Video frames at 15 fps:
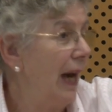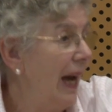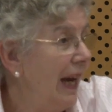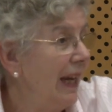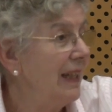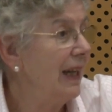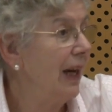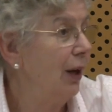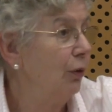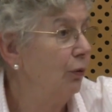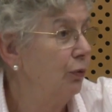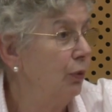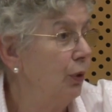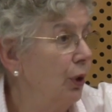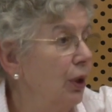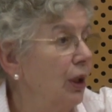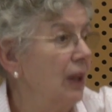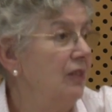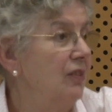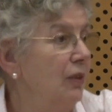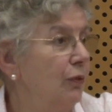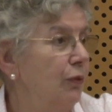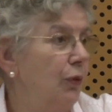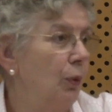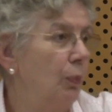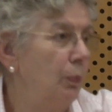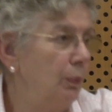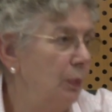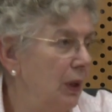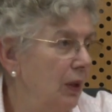area of work, is it for
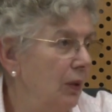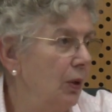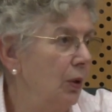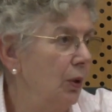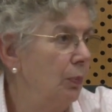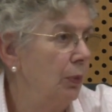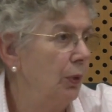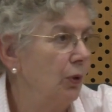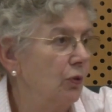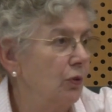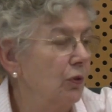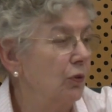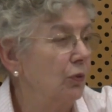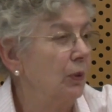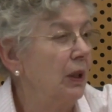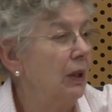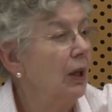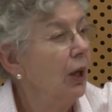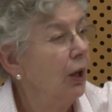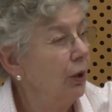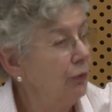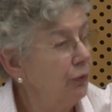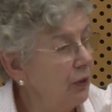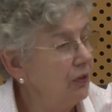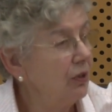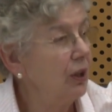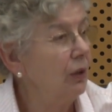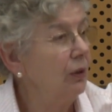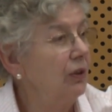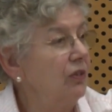persons with a
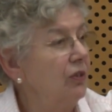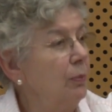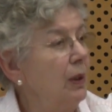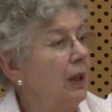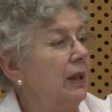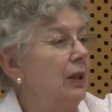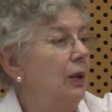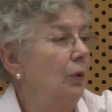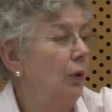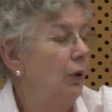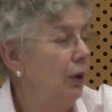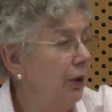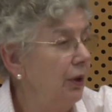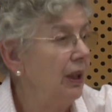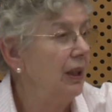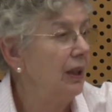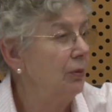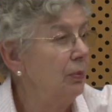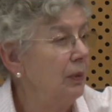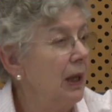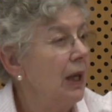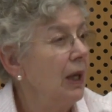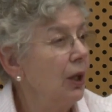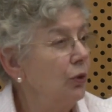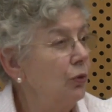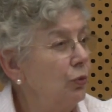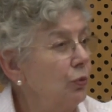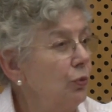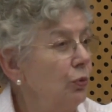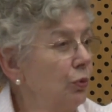physical disability or a learning disability
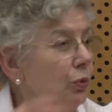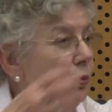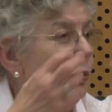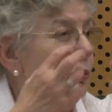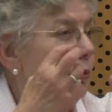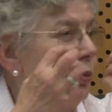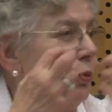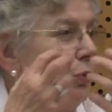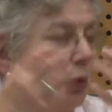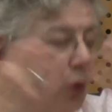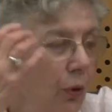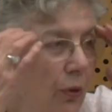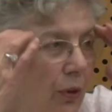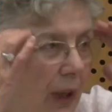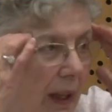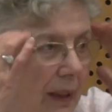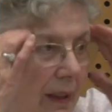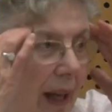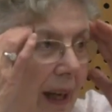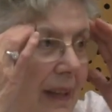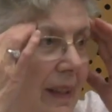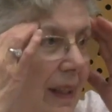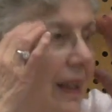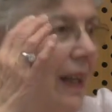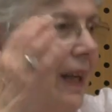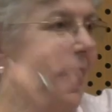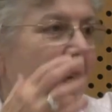to contact? I think